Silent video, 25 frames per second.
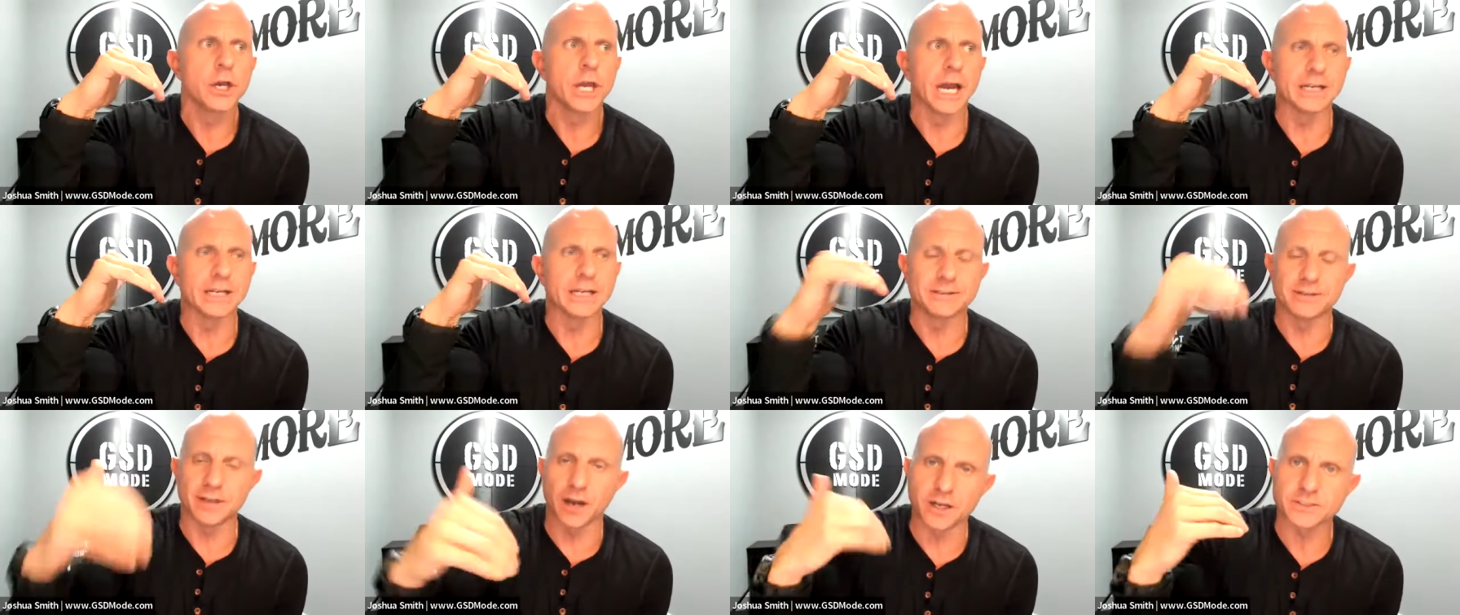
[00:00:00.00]

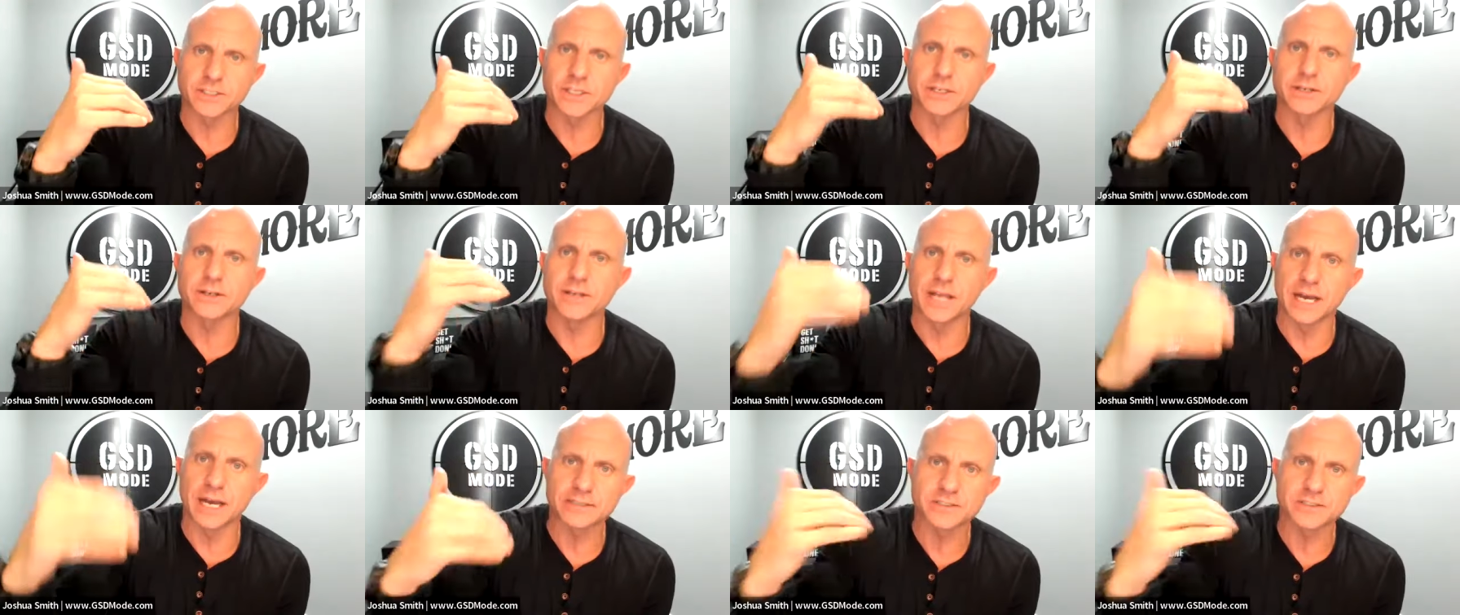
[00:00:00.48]
it
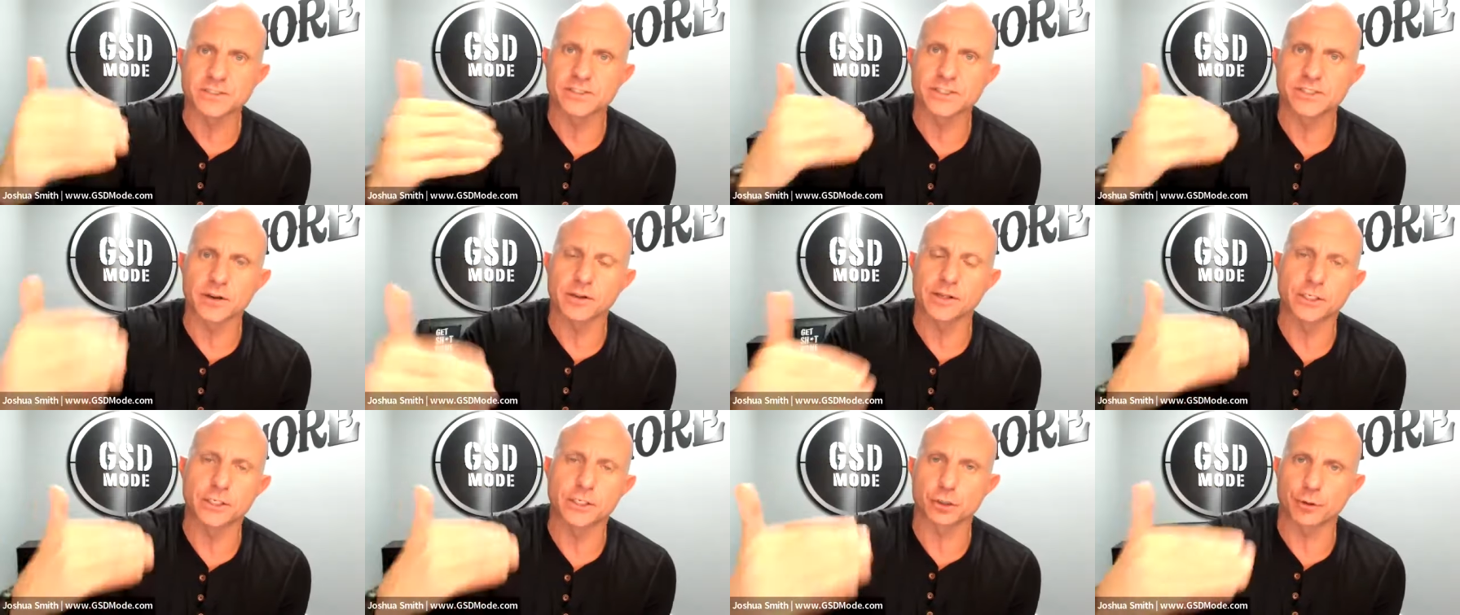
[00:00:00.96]
doesn't
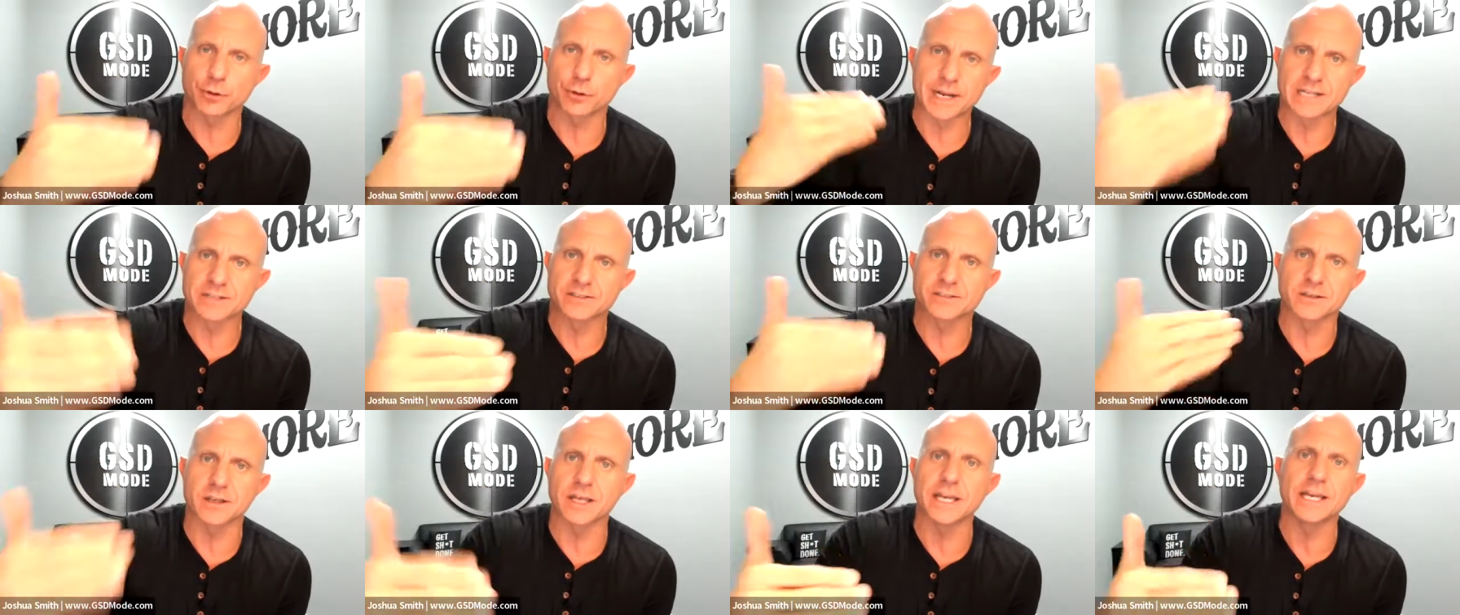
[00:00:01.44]
necessarily
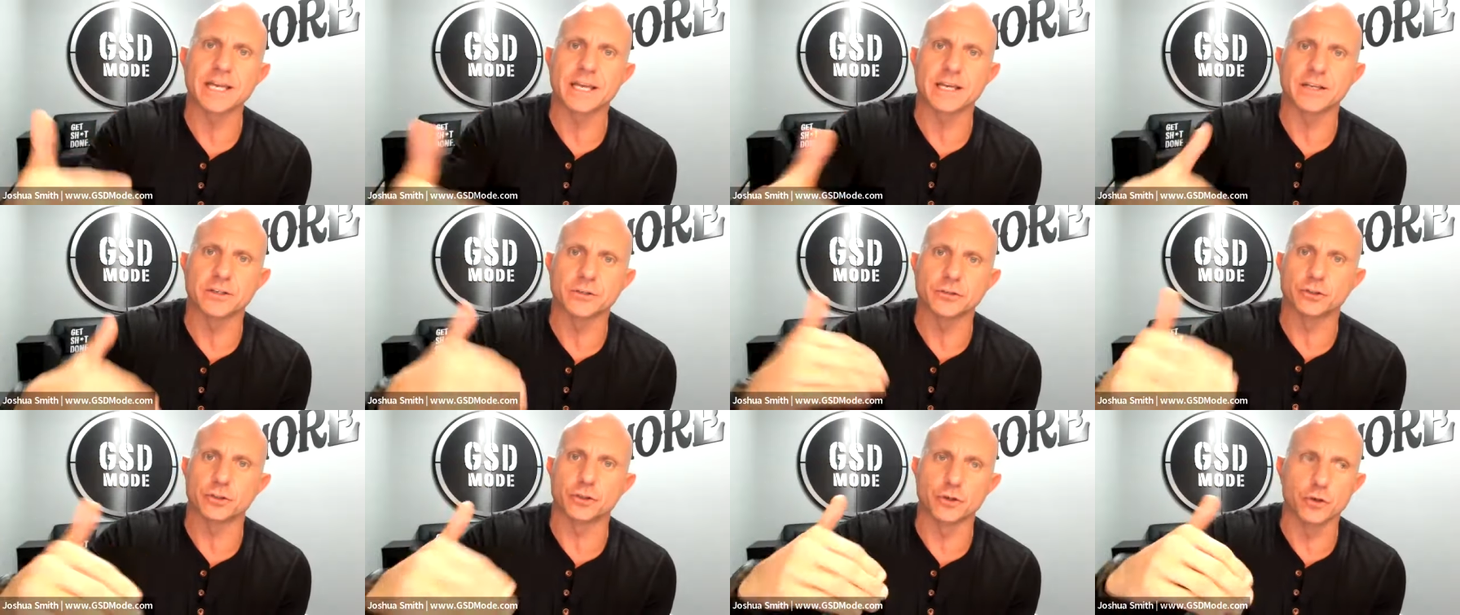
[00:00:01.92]
translate
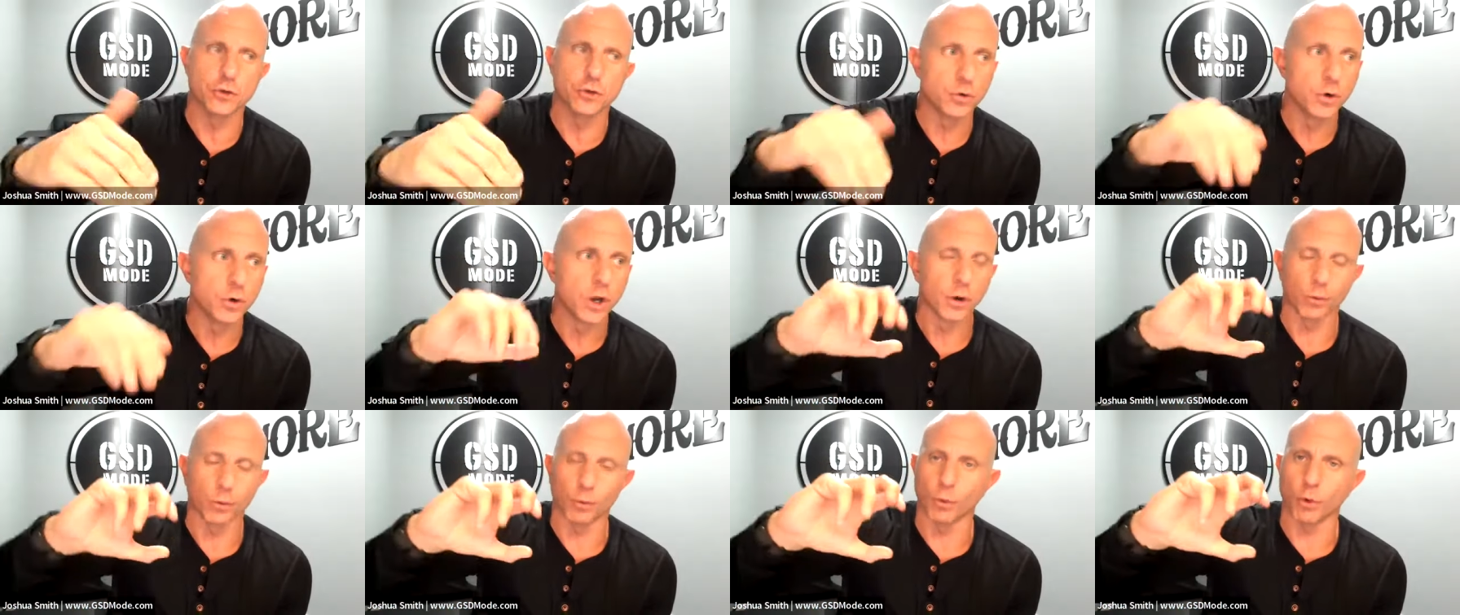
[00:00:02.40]
into